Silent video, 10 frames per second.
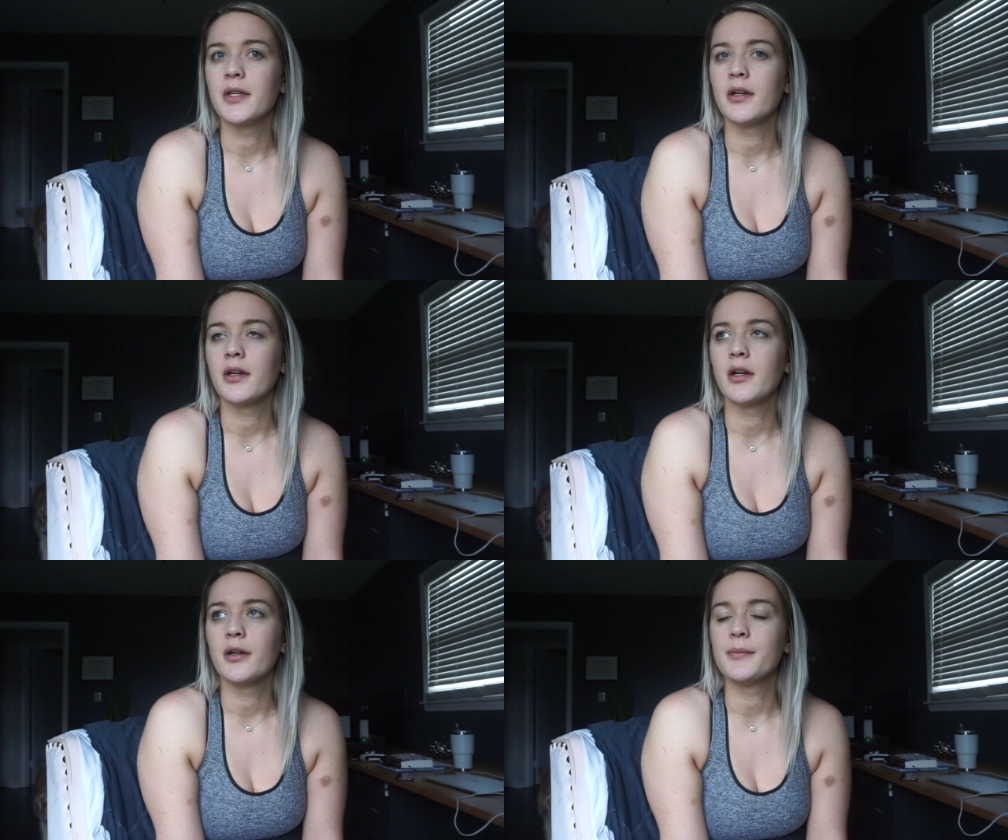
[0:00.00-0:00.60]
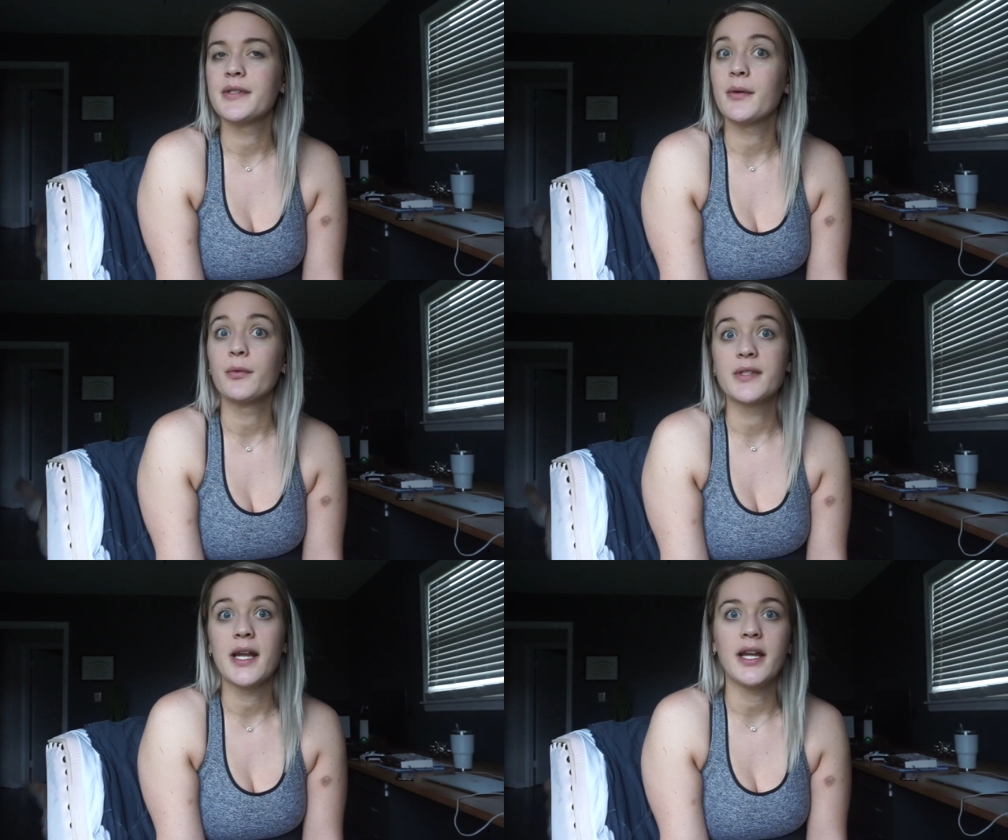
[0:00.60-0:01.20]
year. So we'll
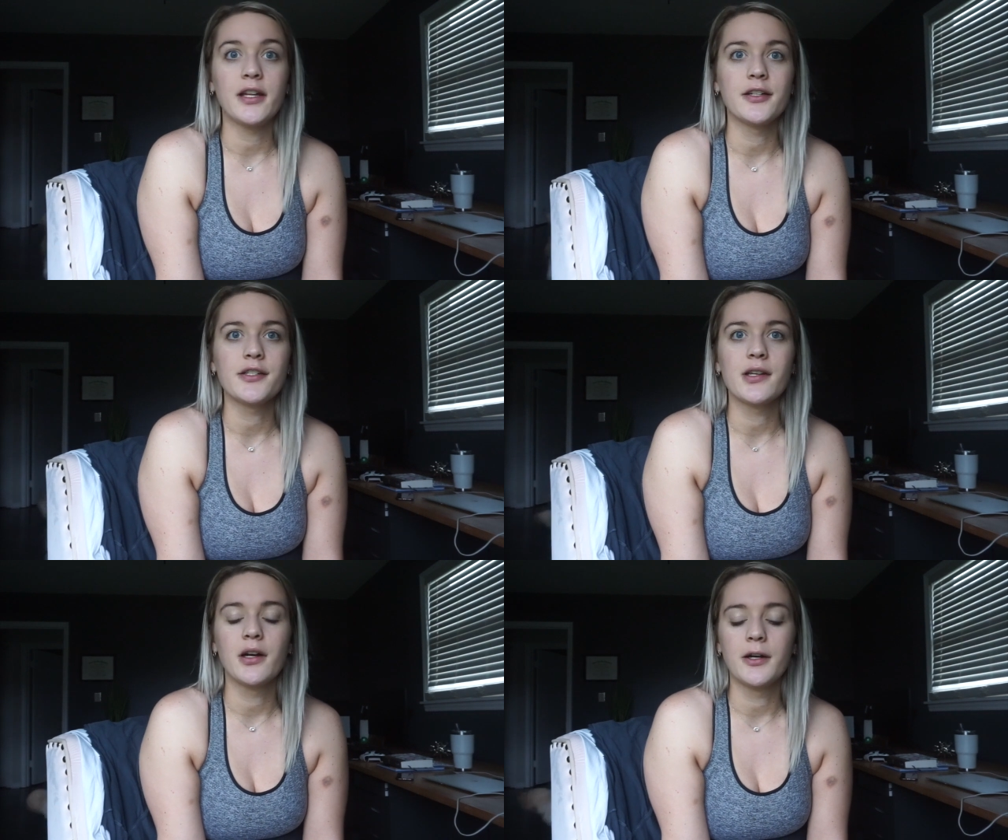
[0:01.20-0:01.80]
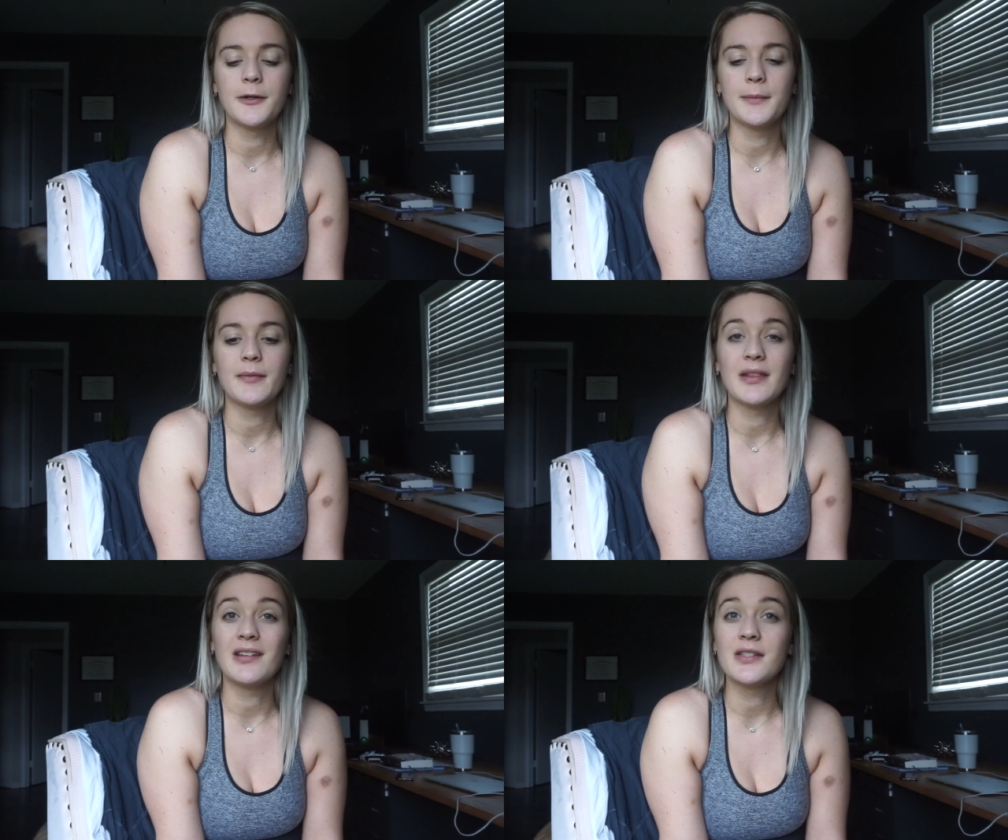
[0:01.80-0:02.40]
say 8 years. I've
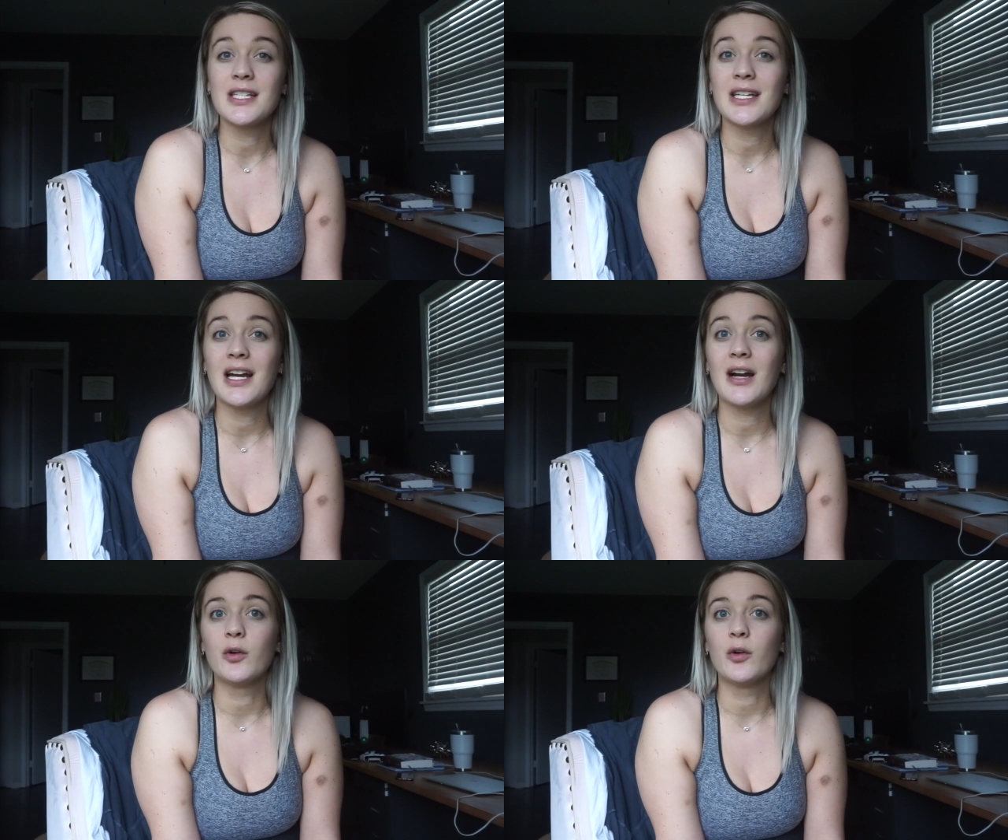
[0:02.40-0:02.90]
been lifting.